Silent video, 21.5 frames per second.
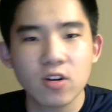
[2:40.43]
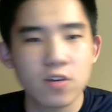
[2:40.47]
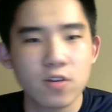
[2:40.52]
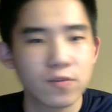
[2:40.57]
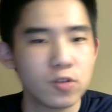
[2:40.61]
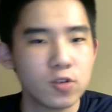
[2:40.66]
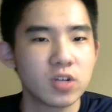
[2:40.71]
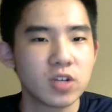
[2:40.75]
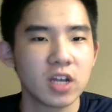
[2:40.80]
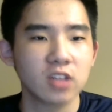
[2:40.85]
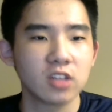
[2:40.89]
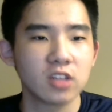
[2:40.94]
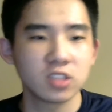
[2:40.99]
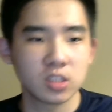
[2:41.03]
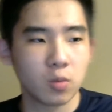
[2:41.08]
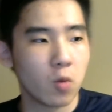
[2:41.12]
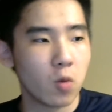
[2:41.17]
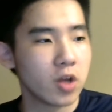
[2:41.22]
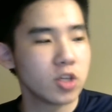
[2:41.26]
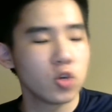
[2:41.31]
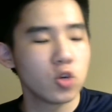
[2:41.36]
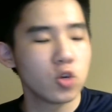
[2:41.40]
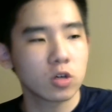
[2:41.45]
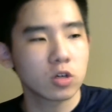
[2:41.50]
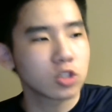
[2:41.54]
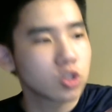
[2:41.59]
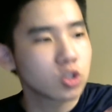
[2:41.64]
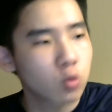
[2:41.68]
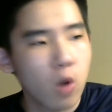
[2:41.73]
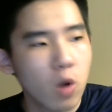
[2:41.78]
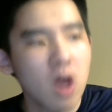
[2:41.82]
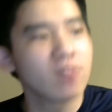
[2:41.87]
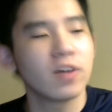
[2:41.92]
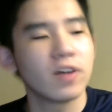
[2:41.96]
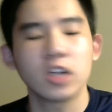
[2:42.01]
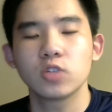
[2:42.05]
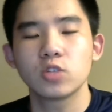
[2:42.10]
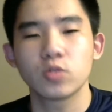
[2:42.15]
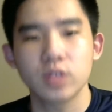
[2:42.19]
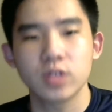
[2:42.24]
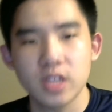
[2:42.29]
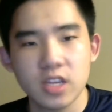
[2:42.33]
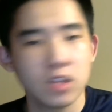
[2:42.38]
if you tell someone you're
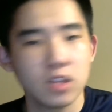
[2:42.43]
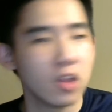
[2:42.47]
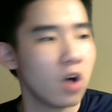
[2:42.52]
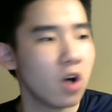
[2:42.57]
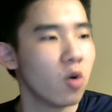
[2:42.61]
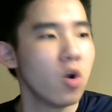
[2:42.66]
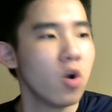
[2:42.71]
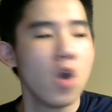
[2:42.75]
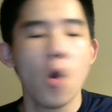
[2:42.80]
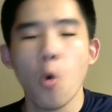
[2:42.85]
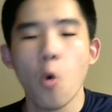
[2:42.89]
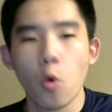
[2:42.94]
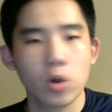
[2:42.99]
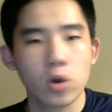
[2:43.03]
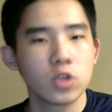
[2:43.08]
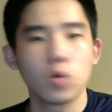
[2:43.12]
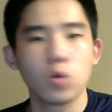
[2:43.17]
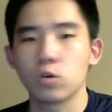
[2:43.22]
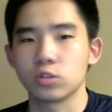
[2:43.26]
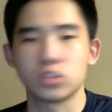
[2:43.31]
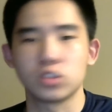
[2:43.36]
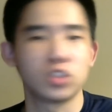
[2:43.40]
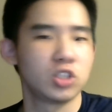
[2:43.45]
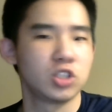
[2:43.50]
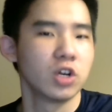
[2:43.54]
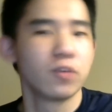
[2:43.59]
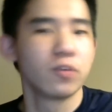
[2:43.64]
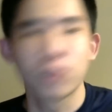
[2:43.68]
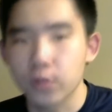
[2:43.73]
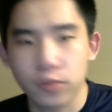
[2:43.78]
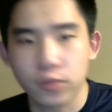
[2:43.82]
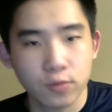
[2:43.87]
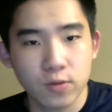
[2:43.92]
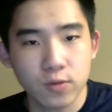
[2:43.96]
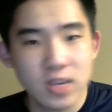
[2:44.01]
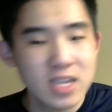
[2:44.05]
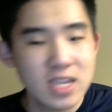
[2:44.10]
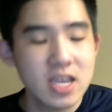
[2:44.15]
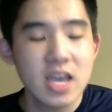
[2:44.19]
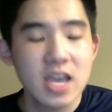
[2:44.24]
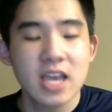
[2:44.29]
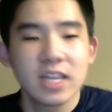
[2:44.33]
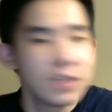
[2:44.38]
1200 ELO or you're silver
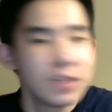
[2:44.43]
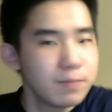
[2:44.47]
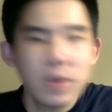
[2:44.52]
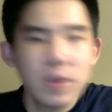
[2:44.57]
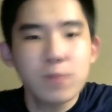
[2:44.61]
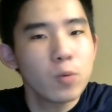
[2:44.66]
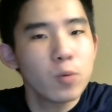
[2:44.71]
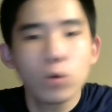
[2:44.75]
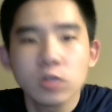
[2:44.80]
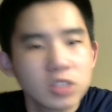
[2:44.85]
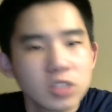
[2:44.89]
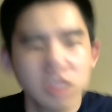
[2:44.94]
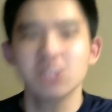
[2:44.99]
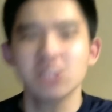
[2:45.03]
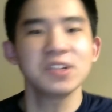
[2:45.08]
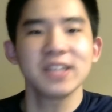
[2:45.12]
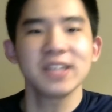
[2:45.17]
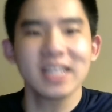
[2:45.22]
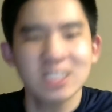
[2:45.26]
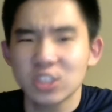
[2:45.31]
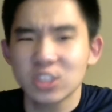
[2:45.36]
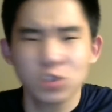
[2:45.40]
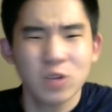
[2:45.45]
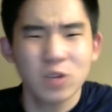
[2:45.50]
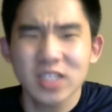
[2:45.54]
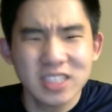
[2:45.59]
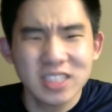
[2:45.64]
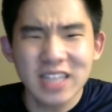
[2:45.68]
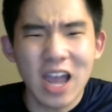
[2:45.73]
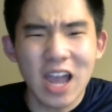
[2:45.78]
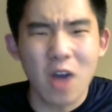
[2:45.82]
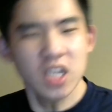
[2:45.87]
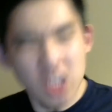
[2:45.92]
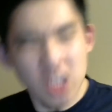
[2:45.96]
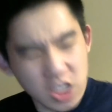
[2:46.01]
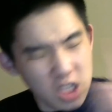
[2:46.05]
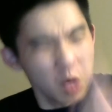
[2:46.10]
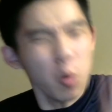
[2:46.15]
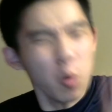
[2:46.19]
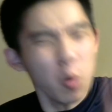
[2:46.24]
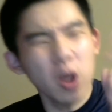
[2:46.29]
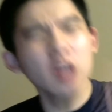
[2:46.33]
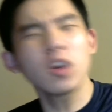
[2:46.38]
3, people will still get stressed out.
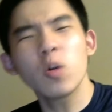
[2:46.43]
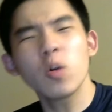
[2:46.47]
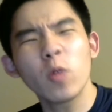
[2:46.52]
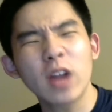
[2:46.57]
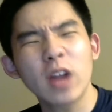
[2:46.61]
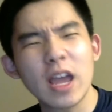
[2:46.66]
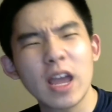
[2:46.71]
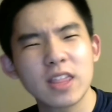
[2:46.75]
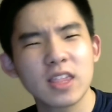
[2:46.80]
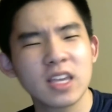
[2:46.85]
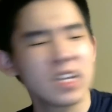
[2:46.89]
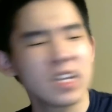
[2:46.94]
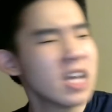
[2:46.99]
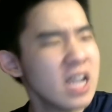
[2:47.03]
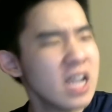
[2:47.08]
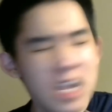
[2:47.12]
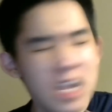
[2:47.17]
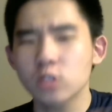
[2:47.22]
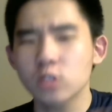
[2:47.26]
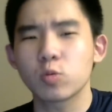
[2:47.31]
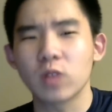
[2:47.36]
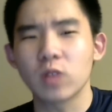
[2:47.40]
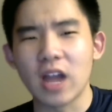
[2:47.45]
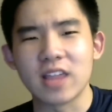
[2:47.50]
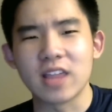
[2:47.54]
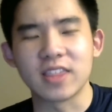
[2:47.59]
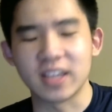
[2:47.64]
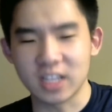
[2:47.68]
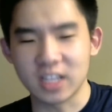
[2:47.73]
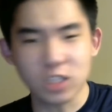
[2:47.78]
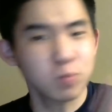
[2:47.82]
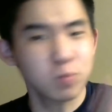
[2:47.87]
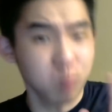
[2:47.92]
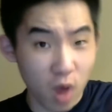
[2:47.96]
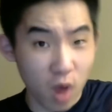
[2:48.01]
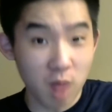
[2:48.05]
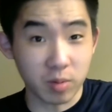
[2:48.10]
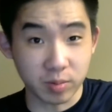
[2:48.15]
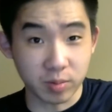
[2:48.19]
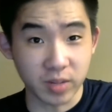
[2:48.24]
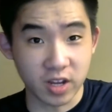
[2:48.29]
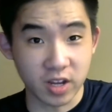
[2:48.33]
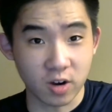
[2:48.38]
You want to know what I think? Here's what I think. It's
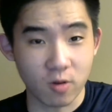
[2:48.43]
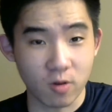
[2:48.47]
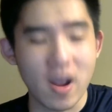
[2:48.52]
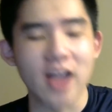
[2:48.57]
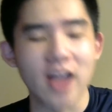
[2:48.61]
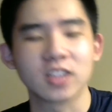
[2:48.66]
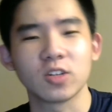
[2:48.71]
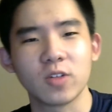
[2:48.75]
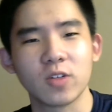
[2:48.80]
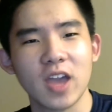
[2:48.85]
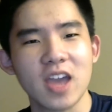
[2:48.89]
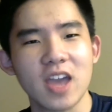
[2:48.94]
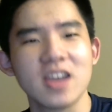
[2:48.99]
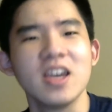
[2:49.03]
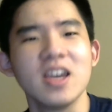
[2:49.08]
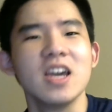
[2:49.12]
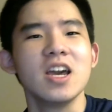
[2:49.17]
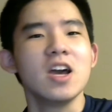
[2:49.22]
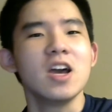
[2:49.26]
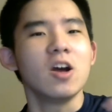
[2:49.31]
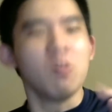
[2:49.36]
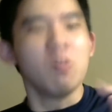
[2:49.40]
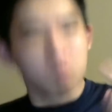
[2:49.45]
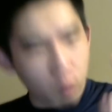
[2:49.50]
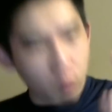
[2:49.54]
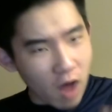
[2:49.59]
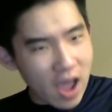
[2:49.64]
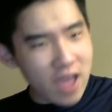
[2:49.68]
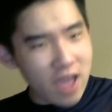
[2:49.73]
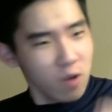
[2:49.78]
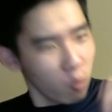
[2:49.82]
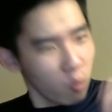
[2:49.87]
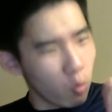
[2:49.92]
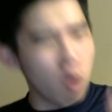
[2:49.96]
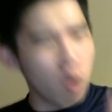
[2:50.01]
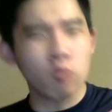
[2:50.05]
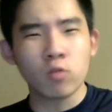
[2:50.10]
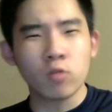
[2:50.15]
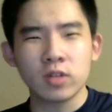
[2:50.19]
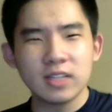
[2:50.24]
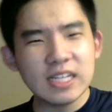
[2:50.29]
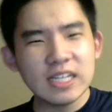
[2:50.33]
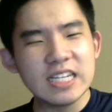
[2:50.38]
probably correct, okay? Riot won't
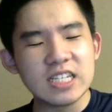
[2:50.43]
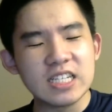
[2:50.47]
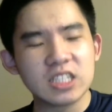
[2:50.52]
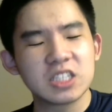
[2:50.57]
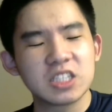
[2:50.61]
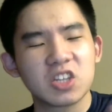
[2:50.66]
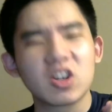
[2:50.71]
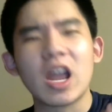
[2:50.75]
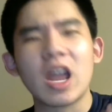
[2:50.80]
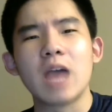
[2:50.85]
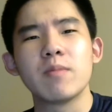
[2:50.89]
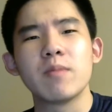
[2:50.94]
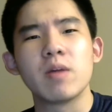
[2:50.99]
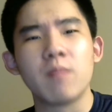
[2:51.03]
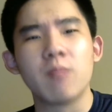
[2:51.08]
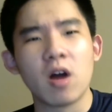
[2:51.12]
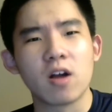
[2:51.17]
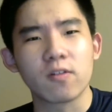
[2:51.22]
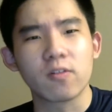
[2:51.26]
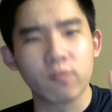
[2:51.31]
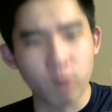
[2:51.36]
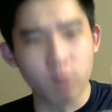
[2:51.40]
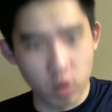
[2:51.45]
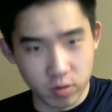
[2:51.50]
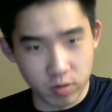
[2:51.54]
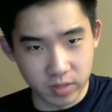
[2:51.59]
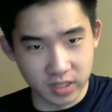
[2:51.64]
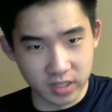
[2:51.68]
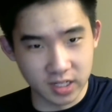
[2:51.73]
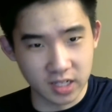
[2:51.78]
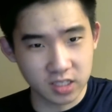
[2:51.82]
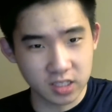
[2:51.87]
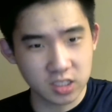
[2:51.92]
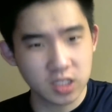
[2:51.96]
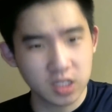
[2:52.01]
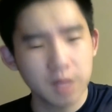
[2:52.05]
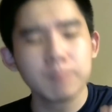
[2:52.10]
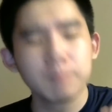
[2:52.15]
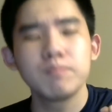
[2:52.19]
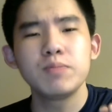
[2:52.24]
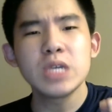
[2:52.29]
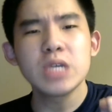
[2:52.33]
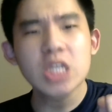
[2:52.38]
release their MMR formulas
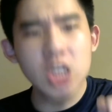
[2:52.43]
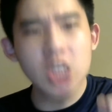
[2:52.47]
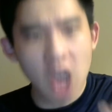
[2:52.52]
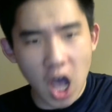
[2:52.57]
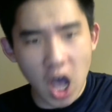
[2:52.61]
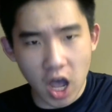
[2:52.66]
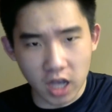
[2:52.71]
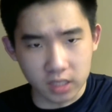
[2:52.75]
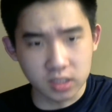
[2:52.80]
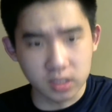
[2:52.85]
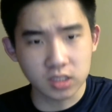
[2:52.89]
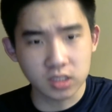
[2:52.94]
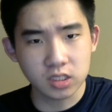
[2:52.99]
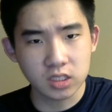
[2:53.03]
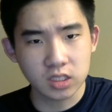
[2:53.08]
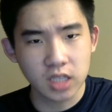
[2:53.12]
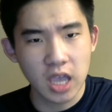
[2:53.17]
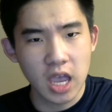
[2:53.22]
because